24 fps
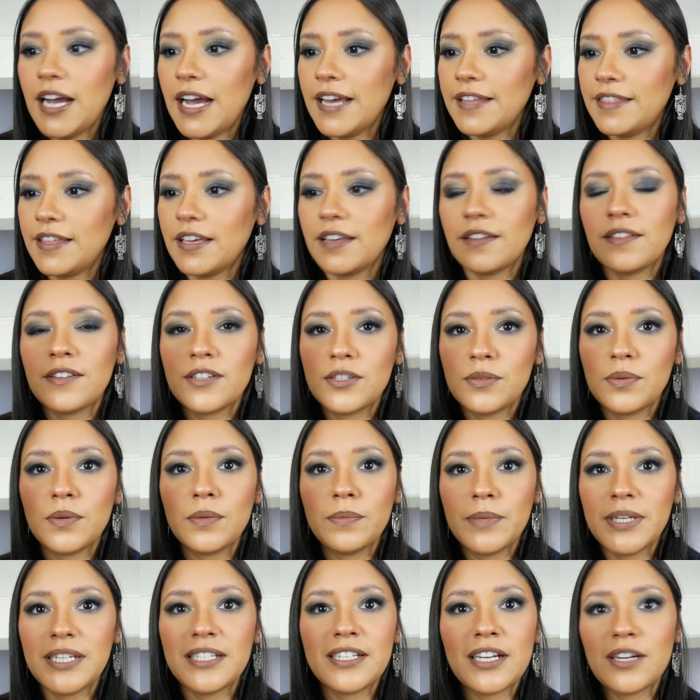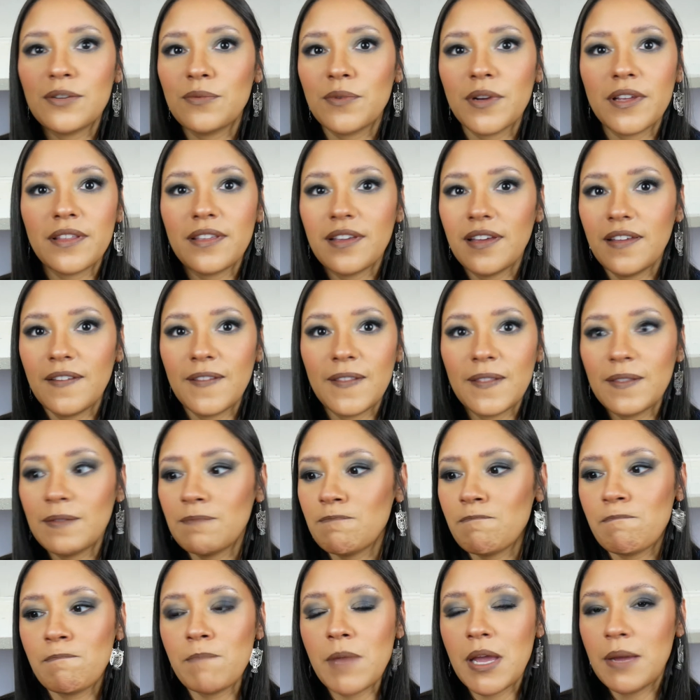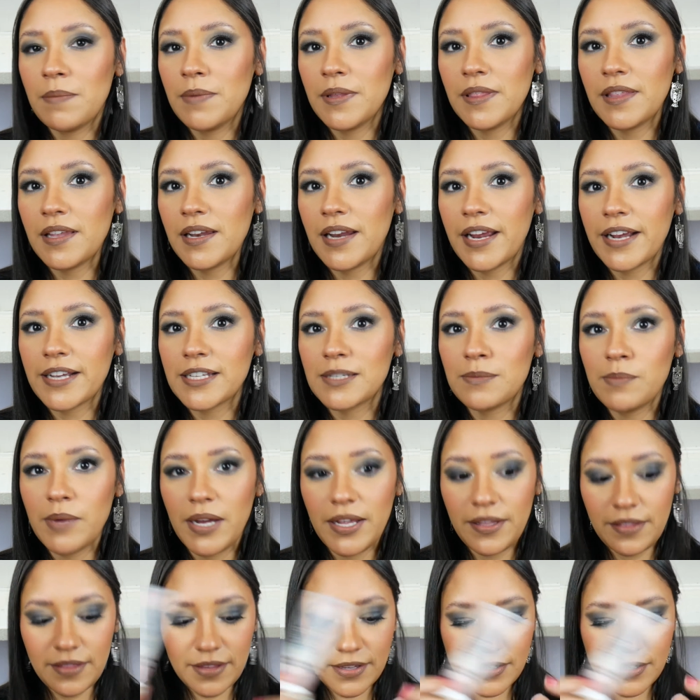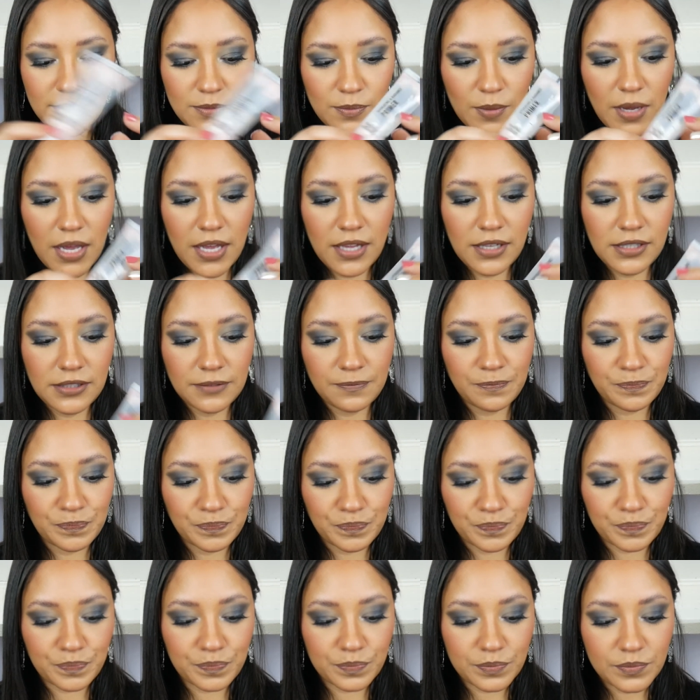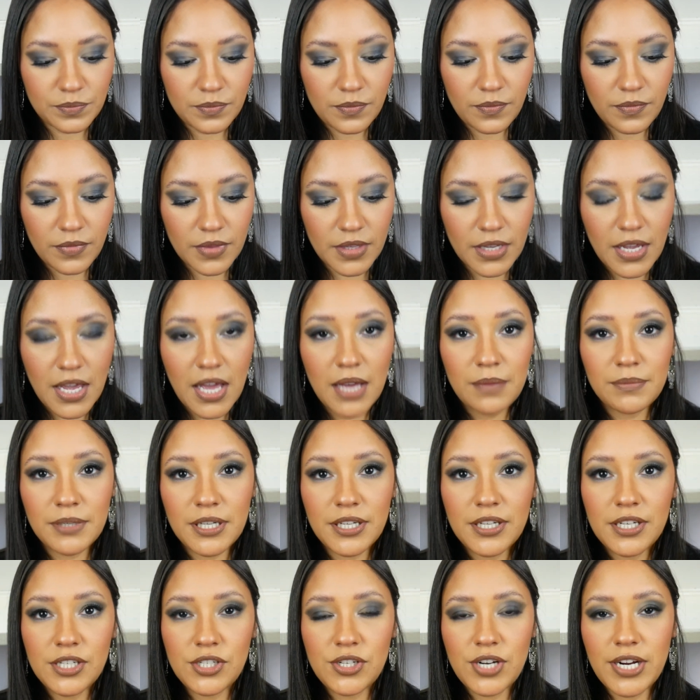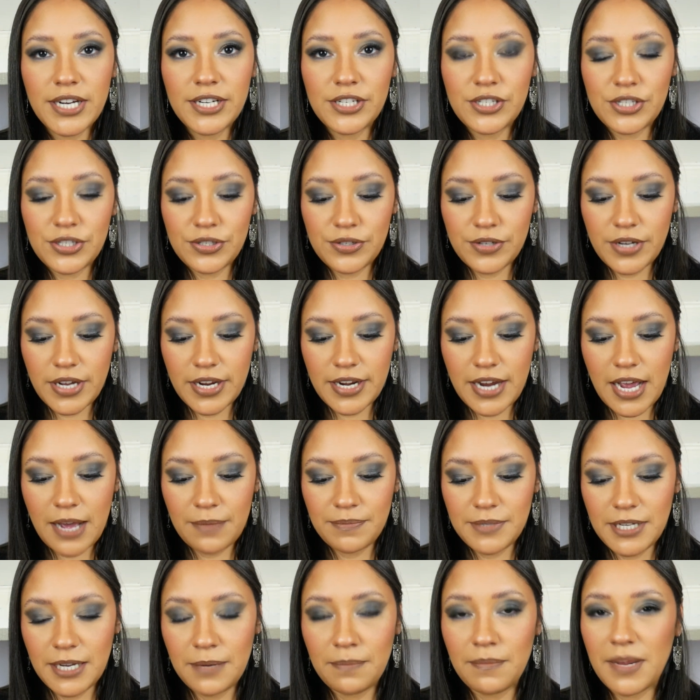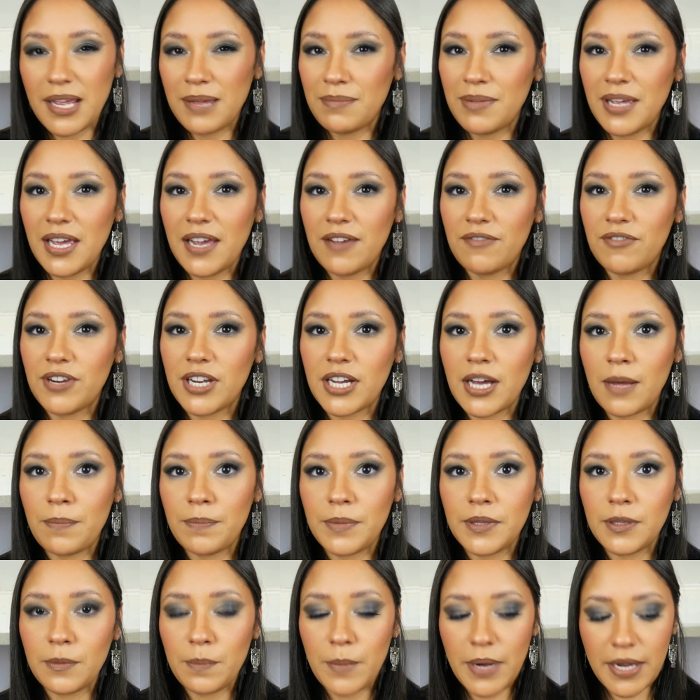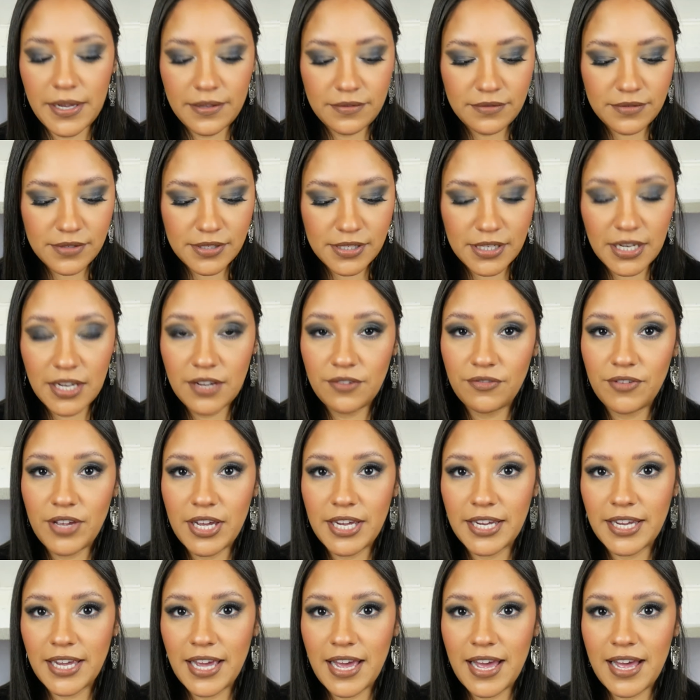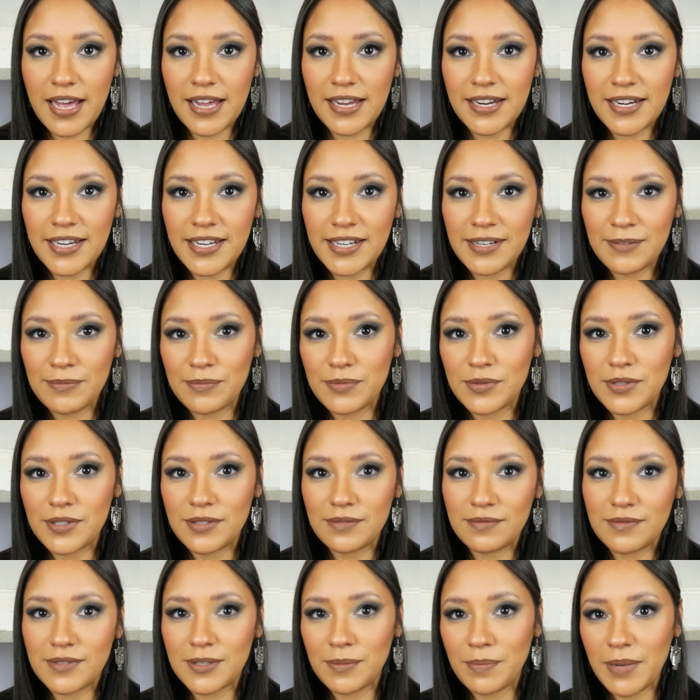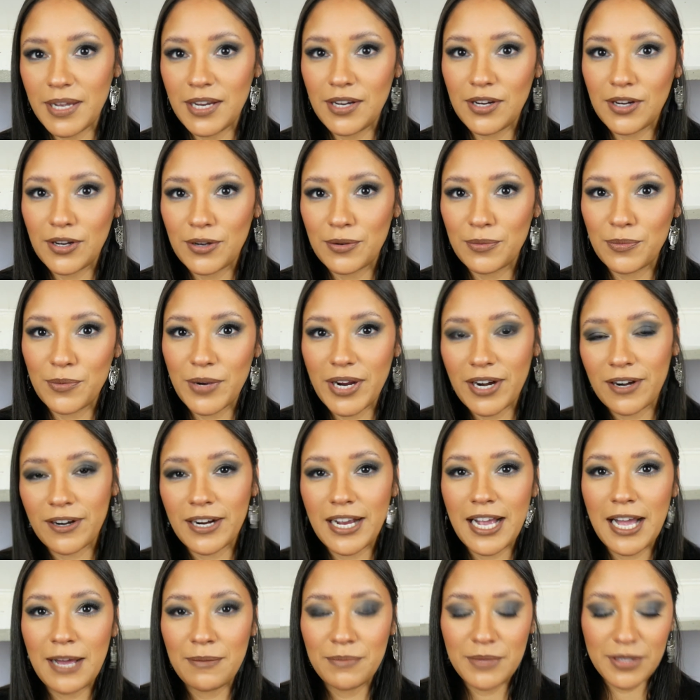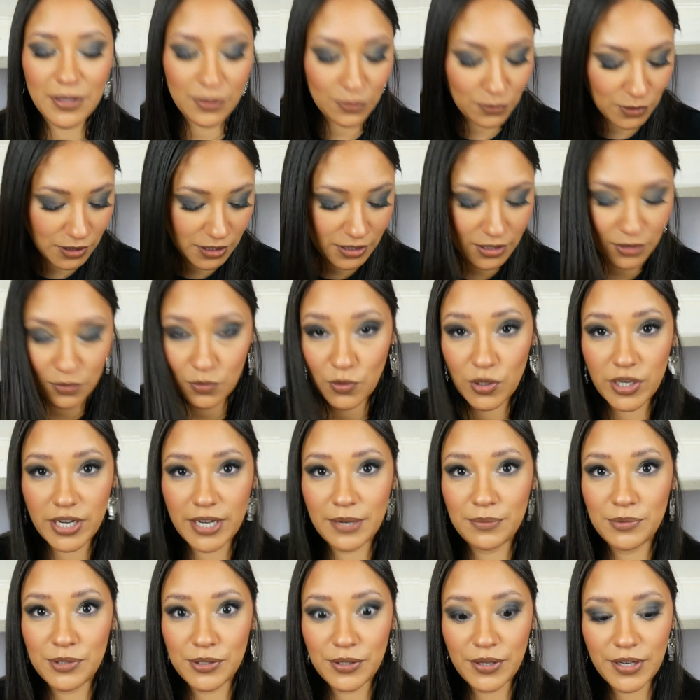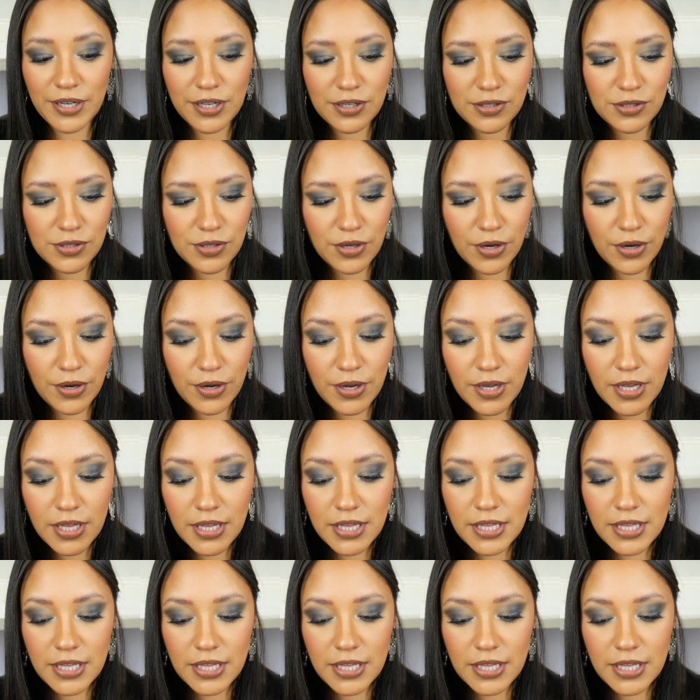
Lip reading: I think this will be done with in maybe the next month as well. I'm gonna try and do an update maybe every couple of months if I can, depending on where I am in the world and what I'm doing. So